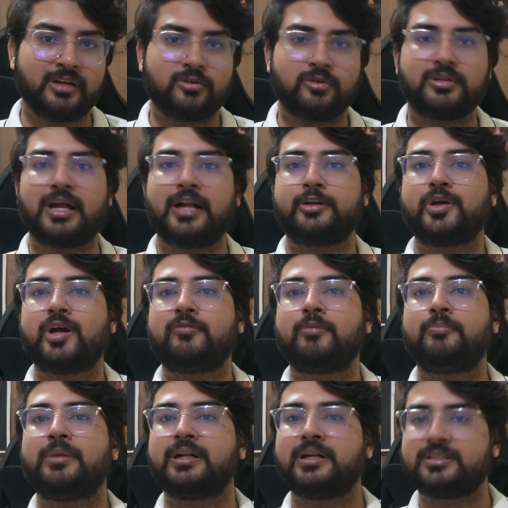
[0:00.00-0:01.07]
so that you have a
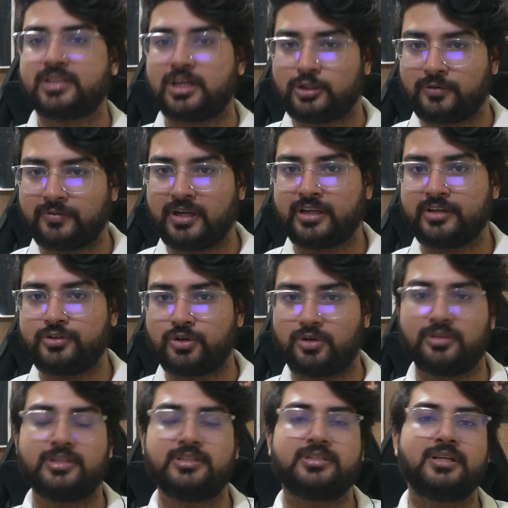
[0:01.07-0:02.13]
better chance of getting
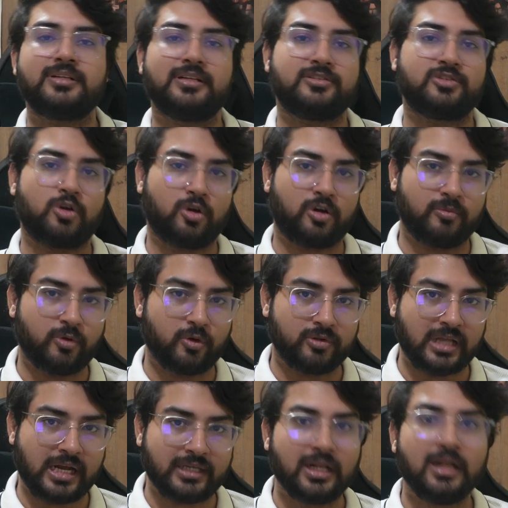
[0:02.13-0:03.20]
shortlisted? Let's talk about
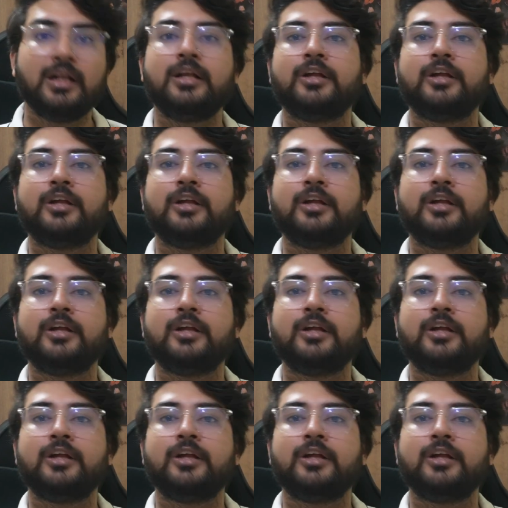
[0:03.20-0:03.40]
that.